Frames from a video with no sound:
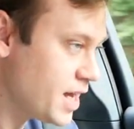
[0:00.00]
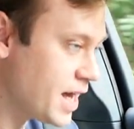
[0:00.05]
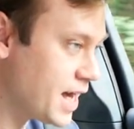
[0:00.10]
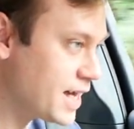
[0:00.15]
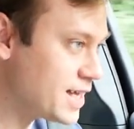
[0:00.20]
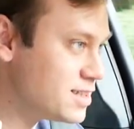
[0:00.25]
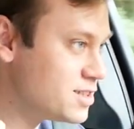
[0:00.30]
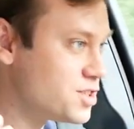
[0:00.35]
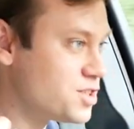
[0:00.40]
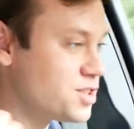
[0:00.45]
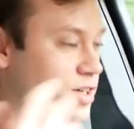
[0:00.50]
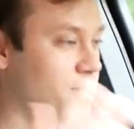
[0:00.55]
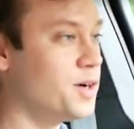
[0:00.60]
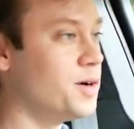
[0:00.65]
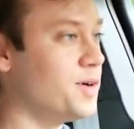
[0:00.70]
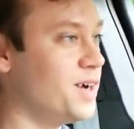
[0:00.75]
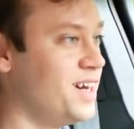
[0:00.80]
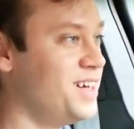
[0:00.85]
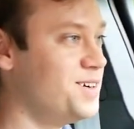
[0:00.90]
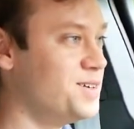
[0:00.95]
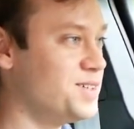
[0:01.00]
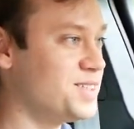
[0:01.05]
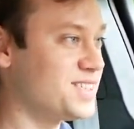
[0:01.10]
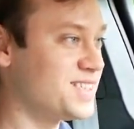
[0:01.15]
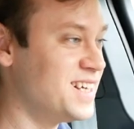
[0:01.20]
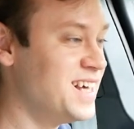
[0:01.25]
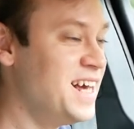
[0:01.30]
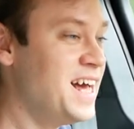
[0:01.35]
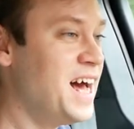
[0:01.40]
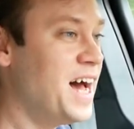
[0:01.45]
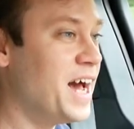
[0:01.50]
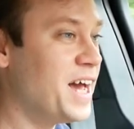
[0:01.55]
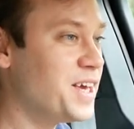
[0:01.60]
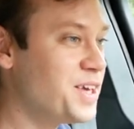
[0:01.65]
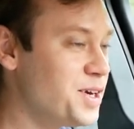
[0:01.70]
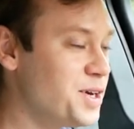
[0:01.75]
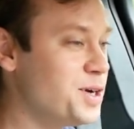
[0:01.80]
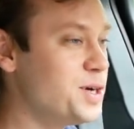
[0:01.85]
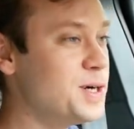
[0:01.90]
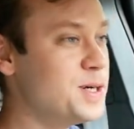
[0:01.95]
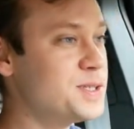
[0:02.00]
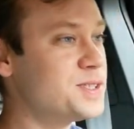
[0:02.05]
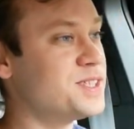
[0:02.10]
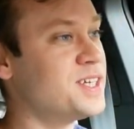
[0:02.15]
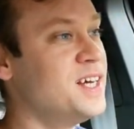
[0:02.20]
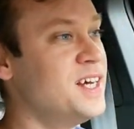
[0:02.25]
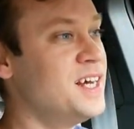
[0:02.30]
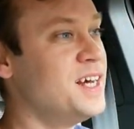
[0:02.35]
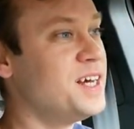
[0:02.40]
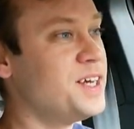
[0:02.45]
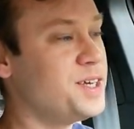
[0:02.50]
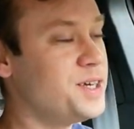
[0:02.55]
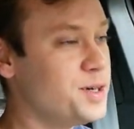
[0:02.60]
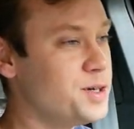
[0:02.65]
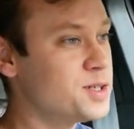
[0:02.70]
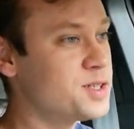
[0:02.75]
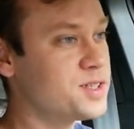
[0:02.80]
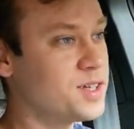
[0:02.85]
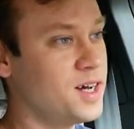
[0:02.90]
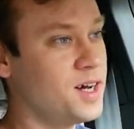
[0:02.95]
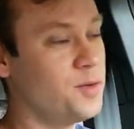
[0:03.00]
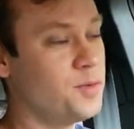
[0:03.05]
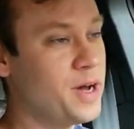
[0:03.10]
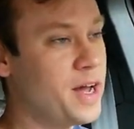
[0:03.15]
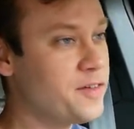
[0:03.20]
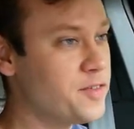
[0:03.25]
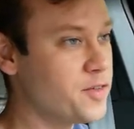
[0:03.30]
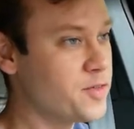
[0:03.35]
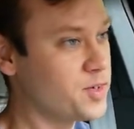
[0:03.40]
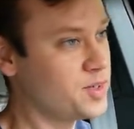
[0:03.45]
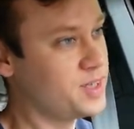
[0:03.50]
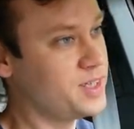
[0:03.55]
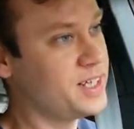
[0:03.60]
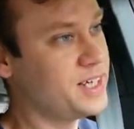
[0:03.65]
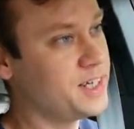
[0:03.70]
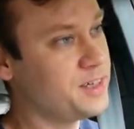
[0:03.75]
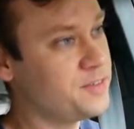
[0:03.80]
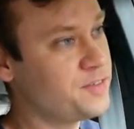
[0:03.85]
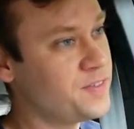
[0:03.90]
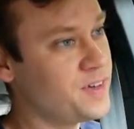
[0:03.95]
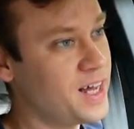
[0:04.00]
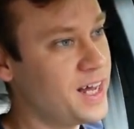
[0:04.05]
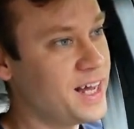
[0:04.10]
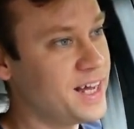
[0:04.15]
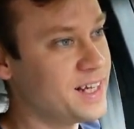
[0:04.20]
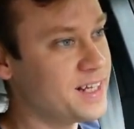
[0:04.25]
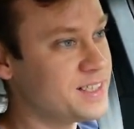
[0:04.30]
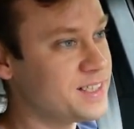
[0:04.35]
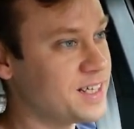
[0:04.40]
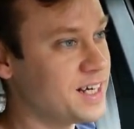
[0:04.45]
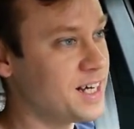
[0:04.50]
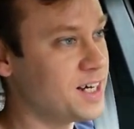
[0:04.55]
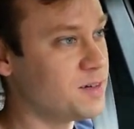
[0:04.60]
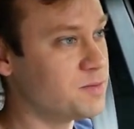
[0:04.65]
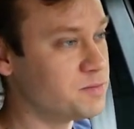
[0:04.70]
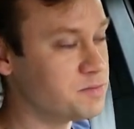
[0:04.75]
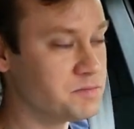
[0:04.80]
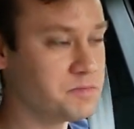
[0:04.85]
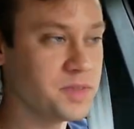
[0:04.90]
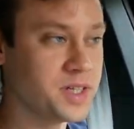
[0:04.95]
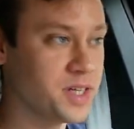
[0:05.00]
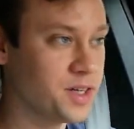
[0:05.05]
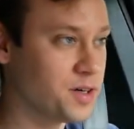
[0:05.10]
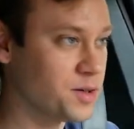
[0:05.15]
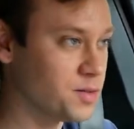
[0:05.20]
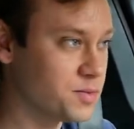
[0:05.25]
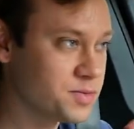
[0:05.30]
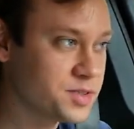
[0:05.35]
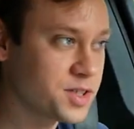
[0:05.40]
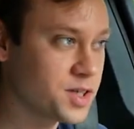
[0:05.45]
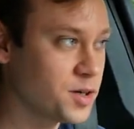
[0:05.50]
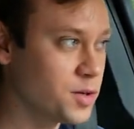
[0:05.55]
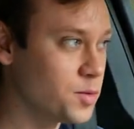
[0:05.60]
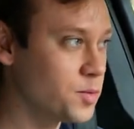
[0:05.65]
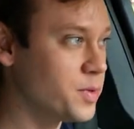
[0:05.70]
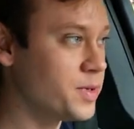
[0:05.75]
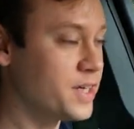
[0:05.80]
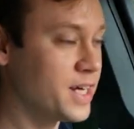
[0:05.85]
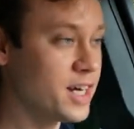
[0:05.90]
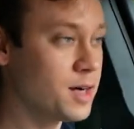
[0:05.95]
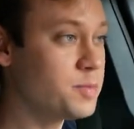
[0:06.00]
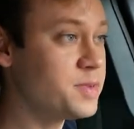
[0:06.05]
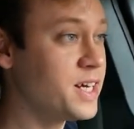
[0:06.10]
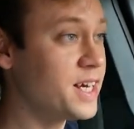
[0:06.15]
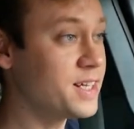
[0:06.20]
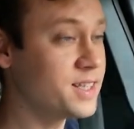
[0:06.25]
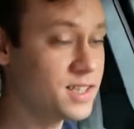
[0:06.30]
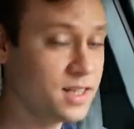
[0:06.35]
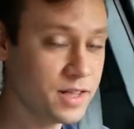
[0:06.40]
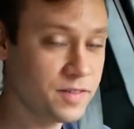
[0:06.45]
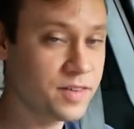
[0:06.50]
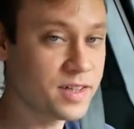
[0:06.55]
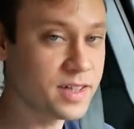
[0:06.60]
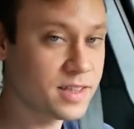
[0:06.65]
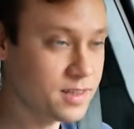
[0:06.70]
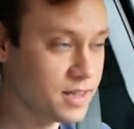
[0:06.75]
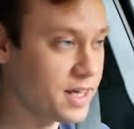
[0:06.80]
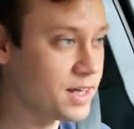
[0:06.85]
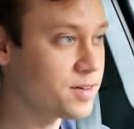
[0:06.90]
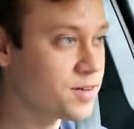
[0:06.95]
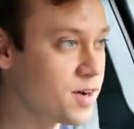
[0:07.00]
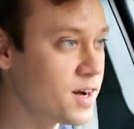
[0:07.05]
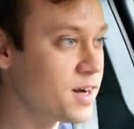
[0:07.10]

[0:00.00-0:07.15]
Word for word: and so it was a huge, huge uh, wave of relief. And um, you know, so we ended up taking delivery later